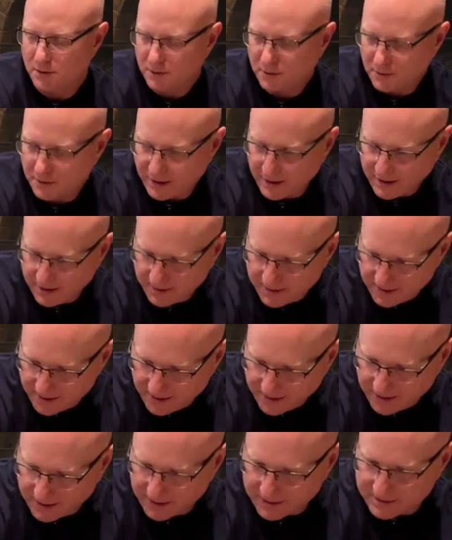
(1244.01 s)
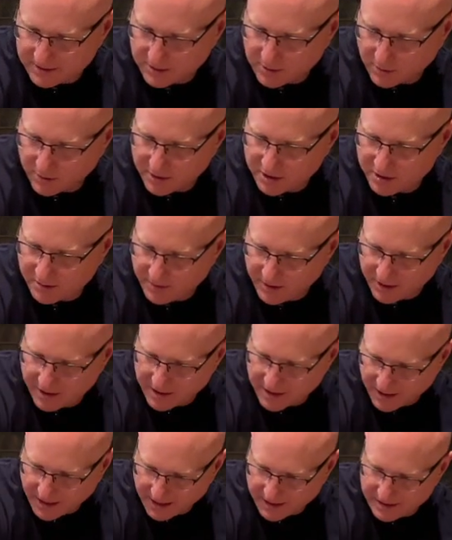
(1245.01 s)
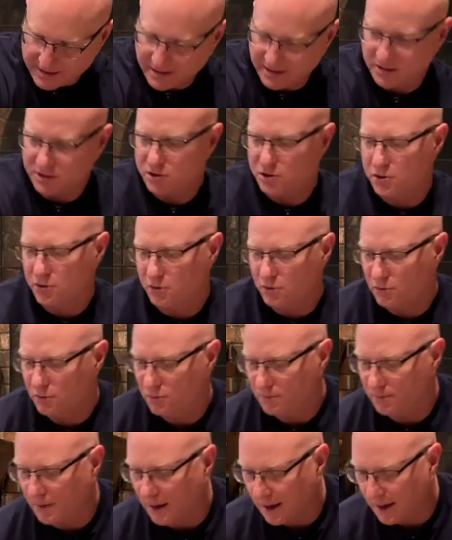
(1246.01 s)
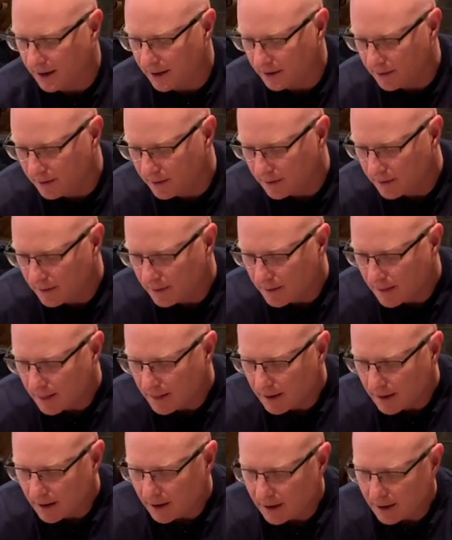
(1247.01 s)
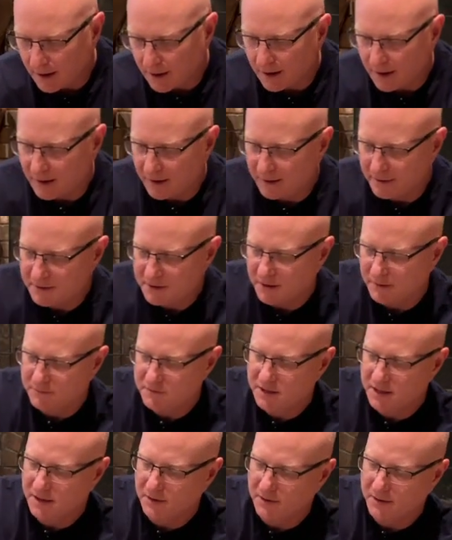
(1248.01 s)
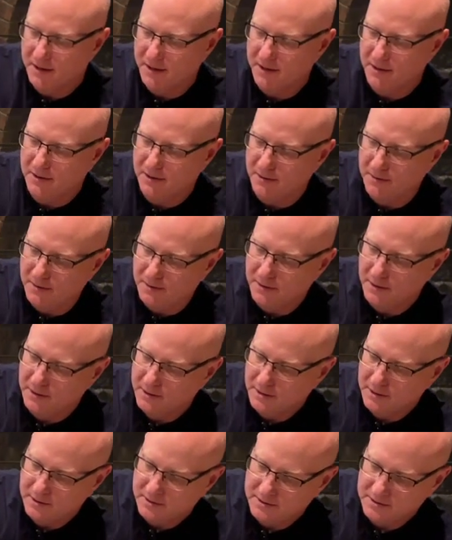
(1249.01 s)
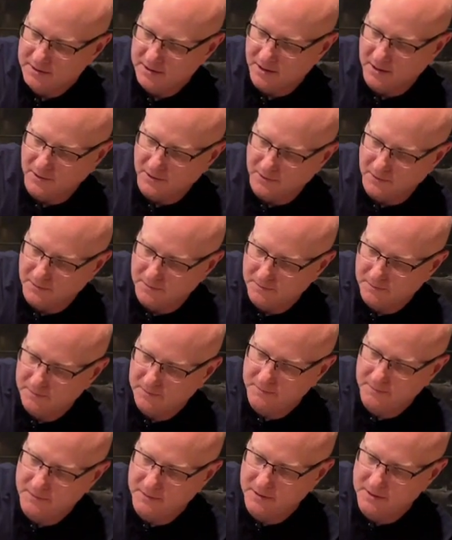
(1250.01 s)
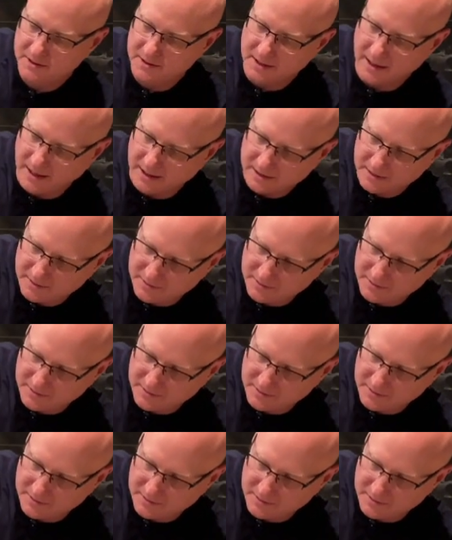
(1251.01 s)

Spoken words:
or anything that's going to be connecting to my dovetail here, so it's not